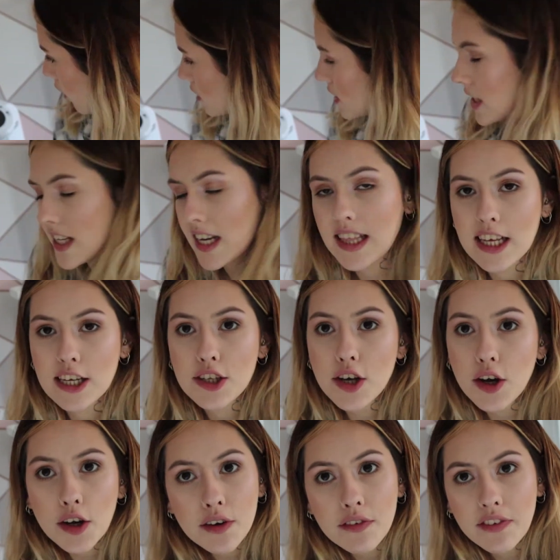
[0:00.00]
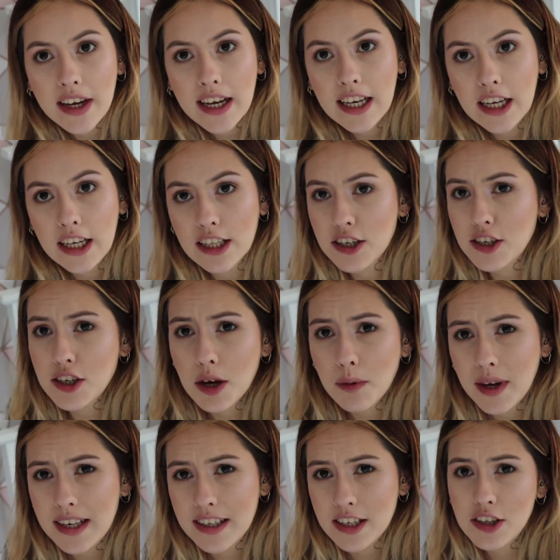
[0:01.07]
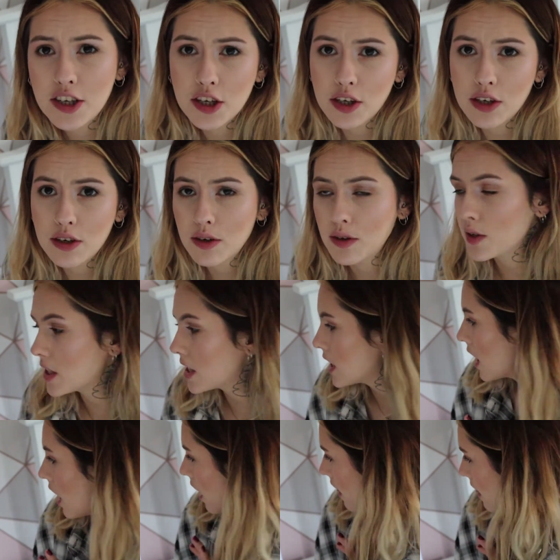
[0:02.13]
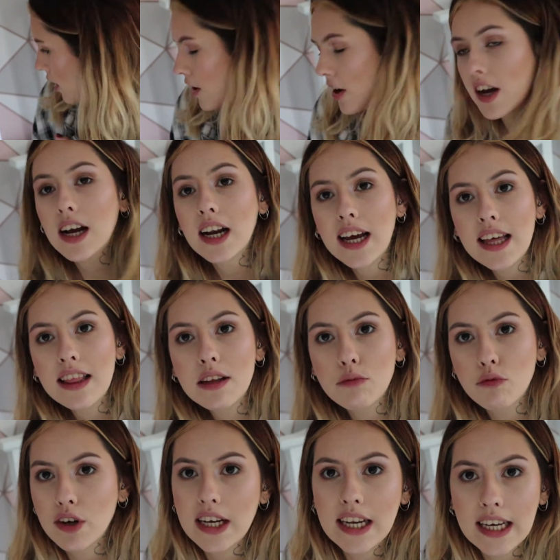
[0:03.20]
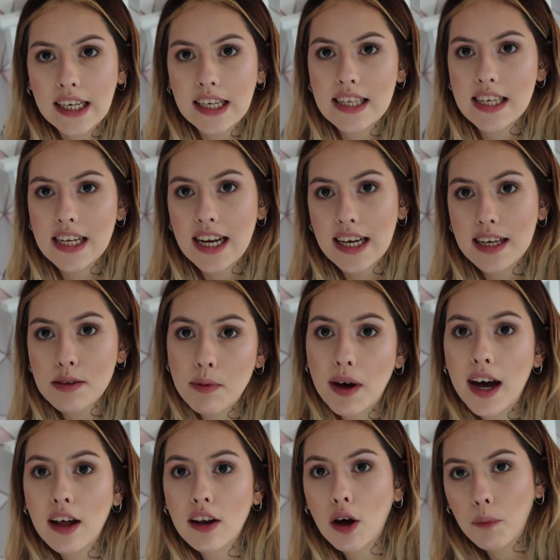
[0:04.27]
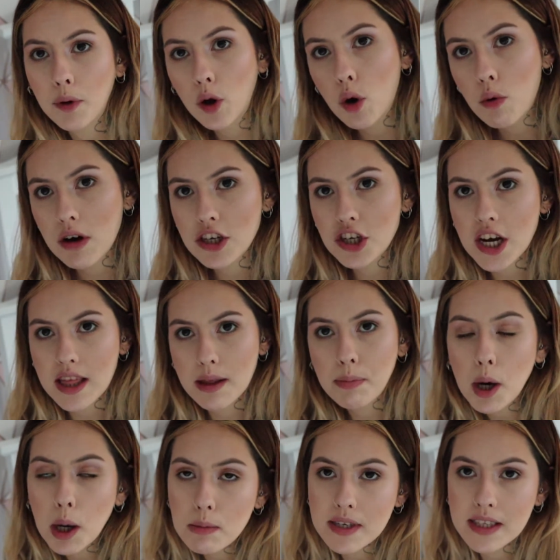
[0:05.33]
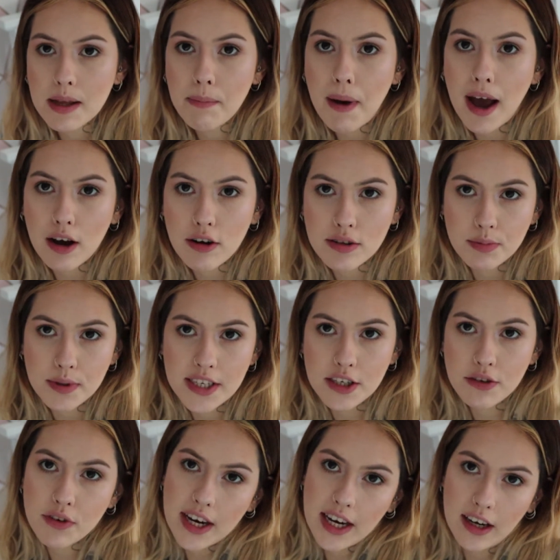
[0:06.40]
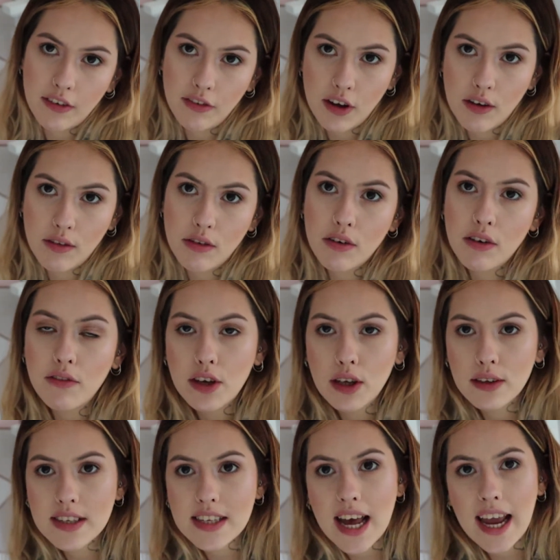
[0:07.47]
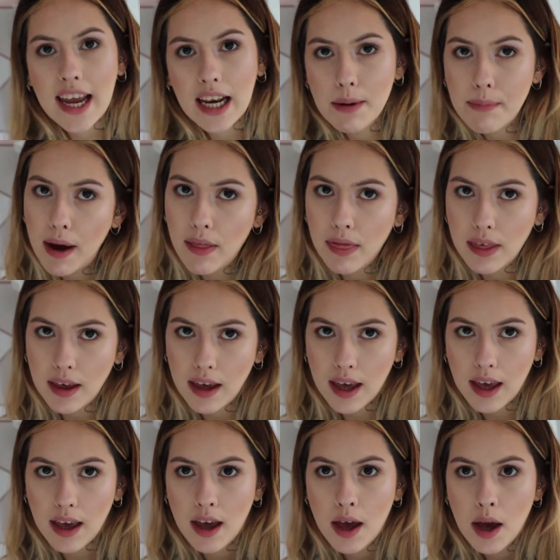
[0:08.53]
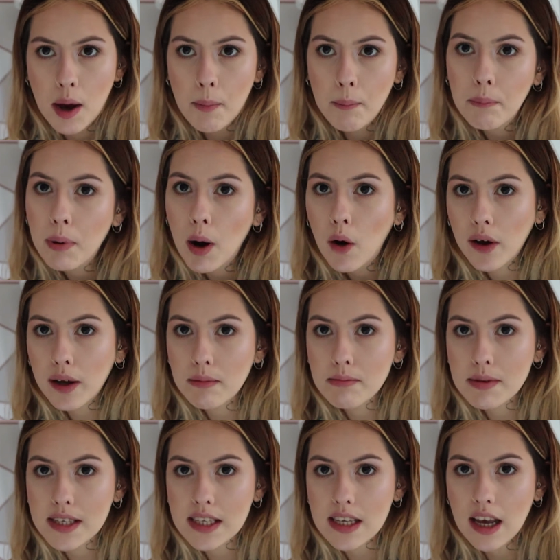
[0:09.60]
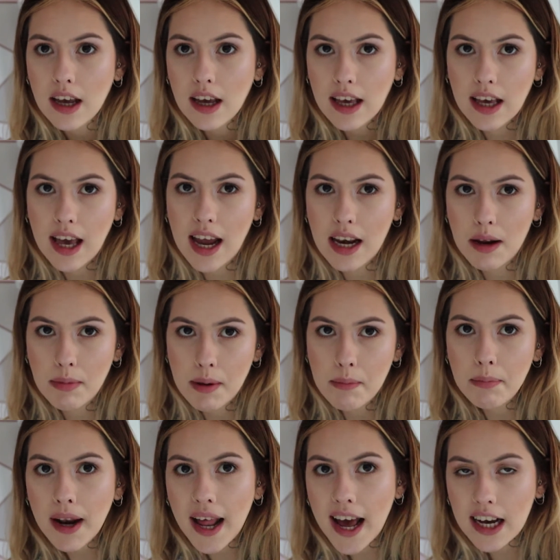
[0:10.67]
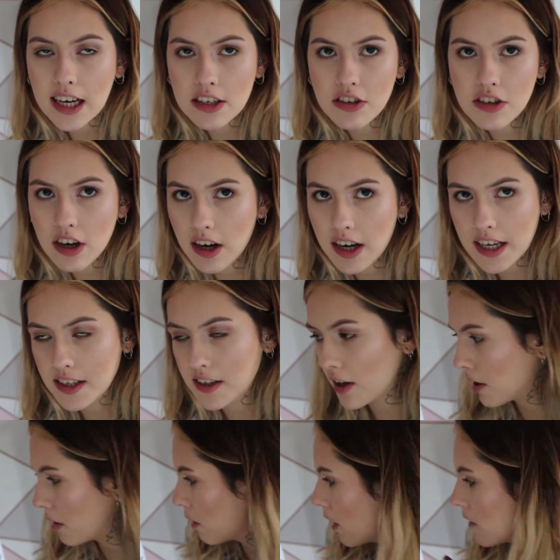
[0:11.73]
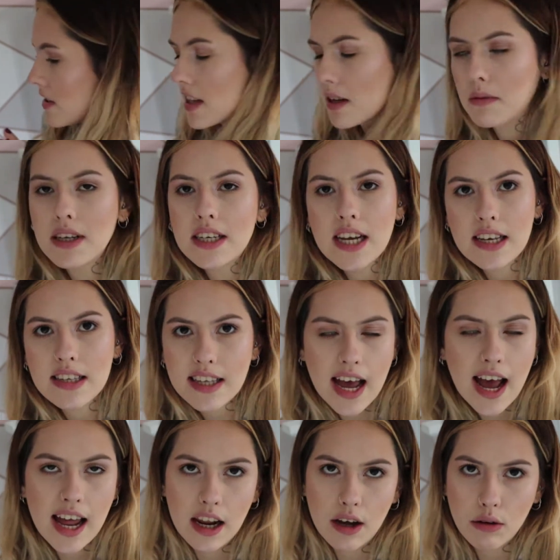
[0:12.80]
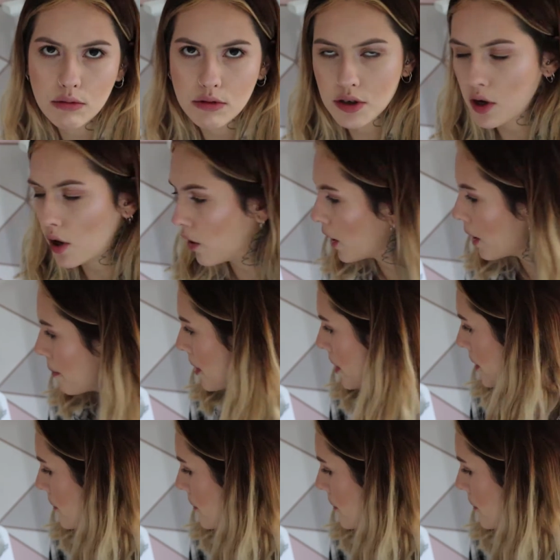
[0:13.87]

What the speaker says: I just think they're so convenient, they're so easy to use. You can clean them really easily as well. Like, we always check the pipes in the back, because we did read a few of the reviews saying about the pipes getting a bit black and dirty, so obviously we descale it all the time.